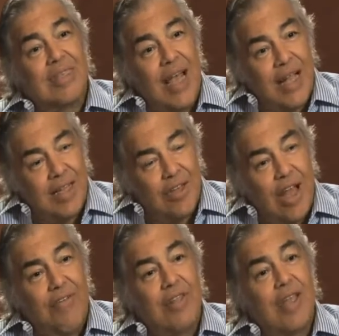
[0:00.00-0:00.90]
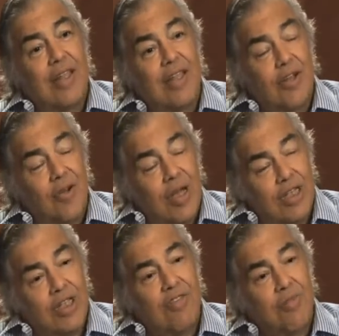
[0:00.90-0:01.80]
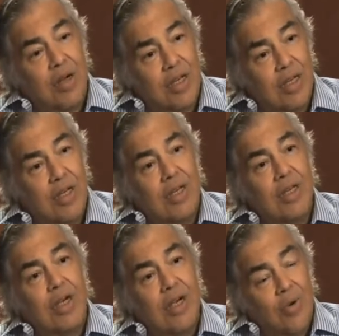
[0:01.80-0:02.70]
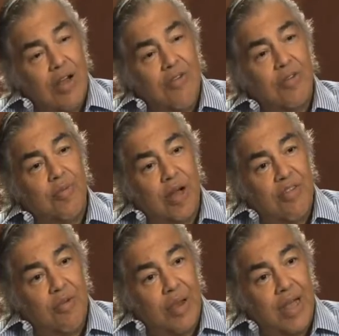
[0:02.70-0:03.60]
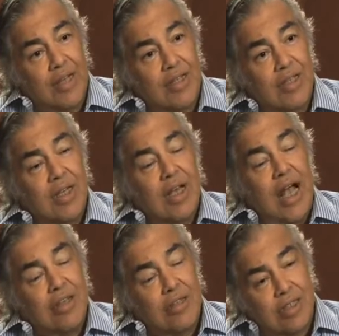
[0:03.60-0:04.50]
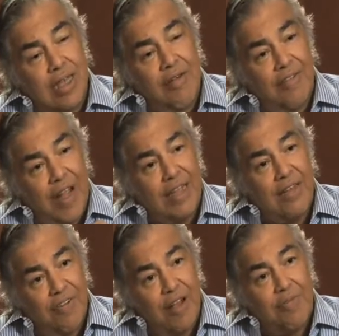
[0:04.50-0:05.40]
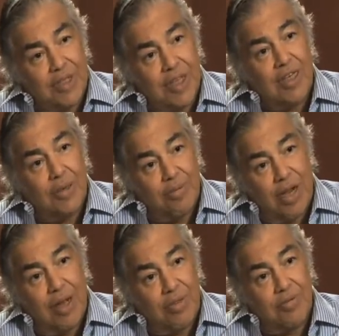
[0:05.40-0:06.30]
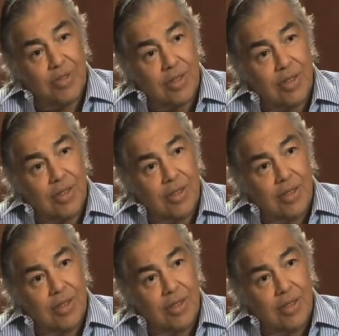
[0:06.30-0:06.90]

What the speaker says: Exactly. You have to take the creation of money away from the private bankers, and you'll solve 95% of your problems.